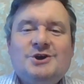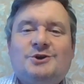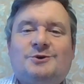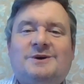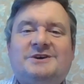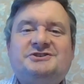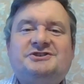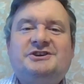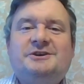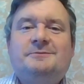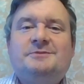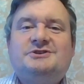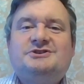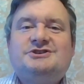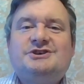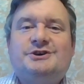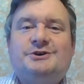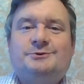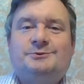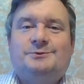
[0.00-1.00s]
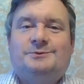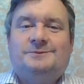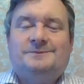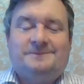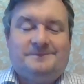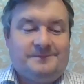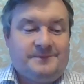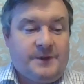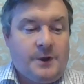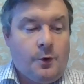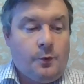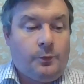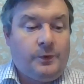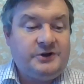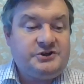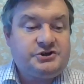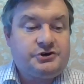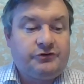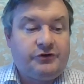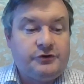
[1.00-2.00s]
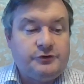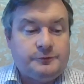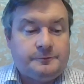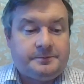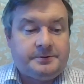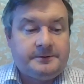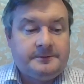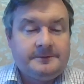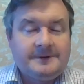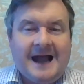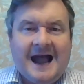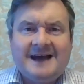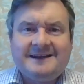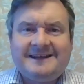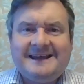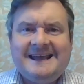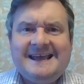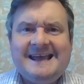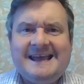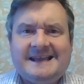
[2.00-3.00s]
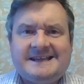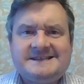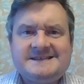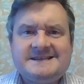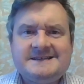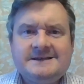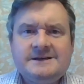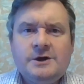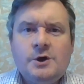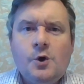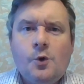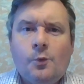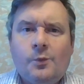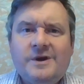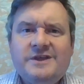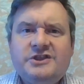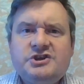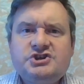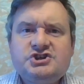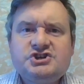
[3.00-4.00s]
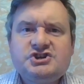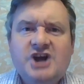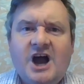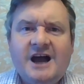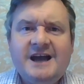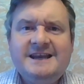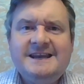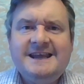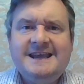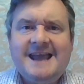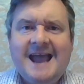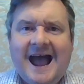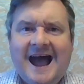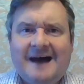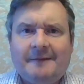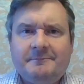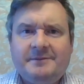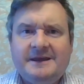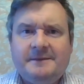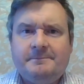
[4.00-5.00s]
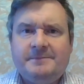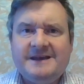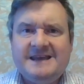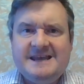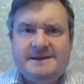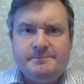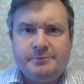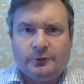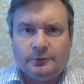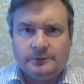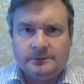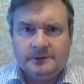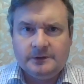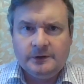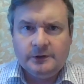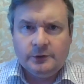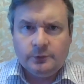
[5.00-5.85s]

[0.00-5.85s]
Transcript: Question number two. Which group had a hit with shiny, happy people?